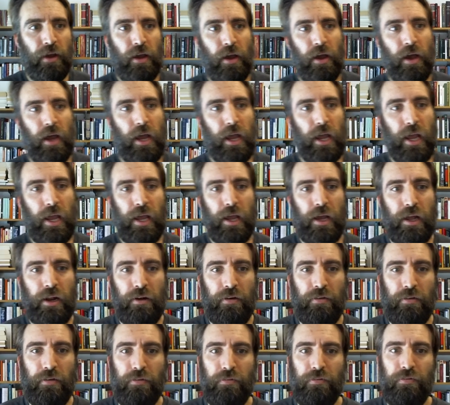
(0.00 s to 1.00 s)

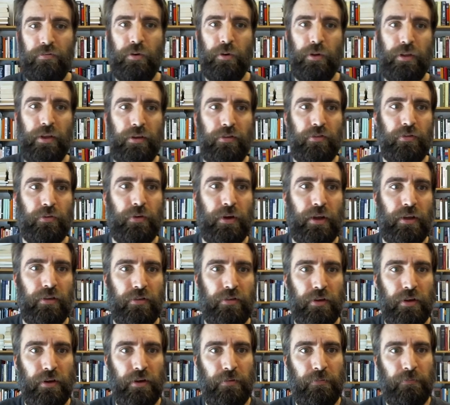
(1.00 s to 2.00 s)
And for this
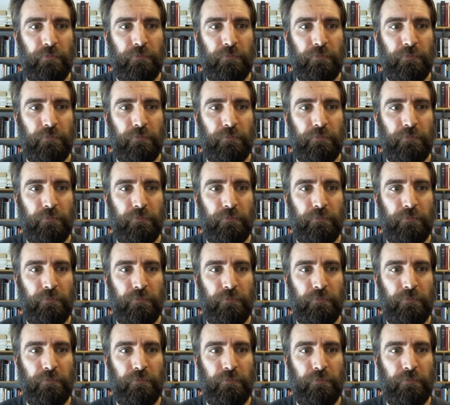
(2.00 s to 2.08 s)
reason,